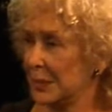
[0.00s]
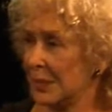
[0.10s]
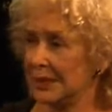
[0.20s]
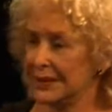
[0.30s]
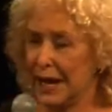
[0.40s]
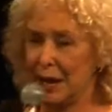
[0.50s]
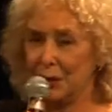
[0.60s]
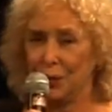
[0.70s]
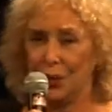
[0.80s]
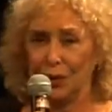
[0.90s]
This is
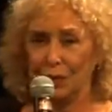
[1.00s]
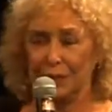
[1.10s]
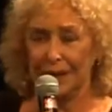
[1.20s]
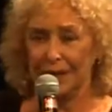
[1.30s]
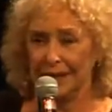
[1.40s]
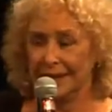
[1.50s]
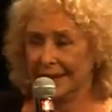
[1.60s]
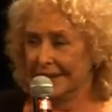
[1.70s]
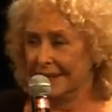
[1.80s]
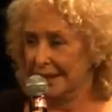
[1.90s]
Anne Waldman,
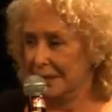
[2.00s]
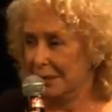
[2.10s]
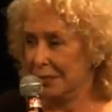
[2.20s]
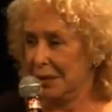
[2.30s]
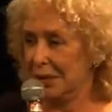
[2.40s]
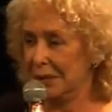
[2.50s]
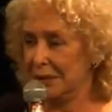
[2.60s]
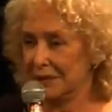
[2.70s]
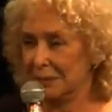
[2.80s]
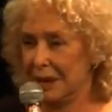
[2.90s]
a poet who
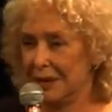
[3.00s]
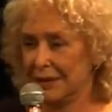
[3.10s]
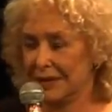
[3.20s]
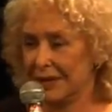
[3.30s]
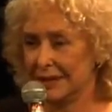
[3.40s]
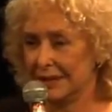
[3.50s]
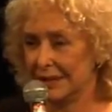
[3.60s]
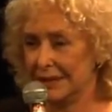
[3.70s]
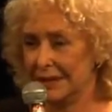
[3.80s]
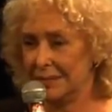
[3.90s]
inspires us
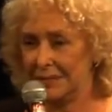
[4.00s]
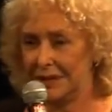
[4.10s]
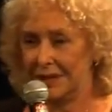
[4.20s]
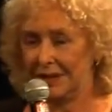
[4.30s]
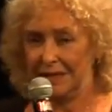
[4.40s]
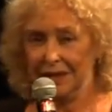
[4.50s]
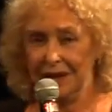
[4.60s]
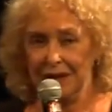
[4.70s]
and seems to have